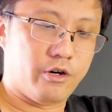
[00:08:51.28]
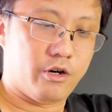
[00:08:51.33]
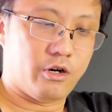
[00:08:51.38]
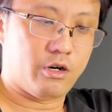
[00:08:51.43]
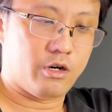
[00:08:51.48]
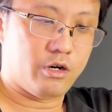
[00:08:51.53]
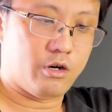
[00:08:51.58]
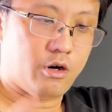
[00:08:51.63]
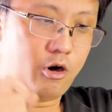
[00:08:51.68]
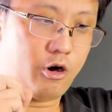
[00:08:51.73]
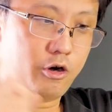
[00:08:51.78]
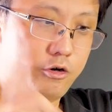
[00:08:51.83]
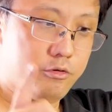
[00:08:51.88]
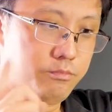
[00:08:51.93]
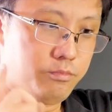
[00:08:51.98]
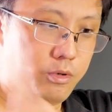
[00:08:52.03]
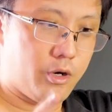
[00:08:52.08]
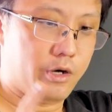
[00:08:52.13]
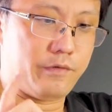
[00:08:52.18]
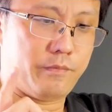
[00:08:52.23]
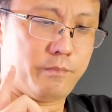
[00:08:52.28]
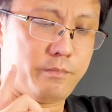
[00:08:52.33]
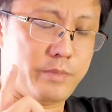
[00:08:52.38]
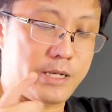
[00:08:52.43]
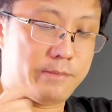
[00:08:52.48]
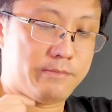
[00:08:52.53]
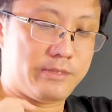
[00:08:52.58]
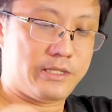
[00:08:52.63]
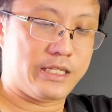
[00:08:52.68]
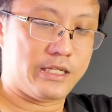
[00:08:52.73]
Your onboard
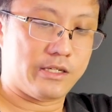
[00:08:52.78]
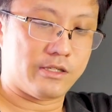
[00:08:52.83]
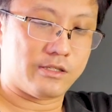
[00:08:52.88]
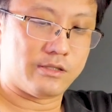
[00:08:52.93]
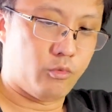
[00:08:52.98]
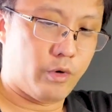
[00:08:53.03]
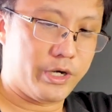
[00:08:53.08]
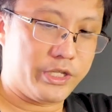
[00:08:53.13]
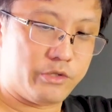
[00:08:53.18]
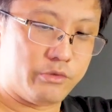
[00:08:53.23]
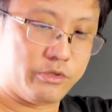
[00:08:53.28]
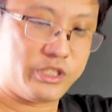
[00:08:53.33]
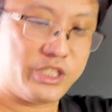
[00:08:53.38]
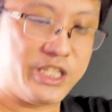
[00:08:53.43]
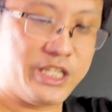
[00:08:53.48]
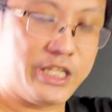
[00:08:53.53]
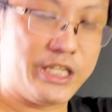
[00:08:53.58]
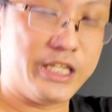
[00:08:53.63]
BMC, what you see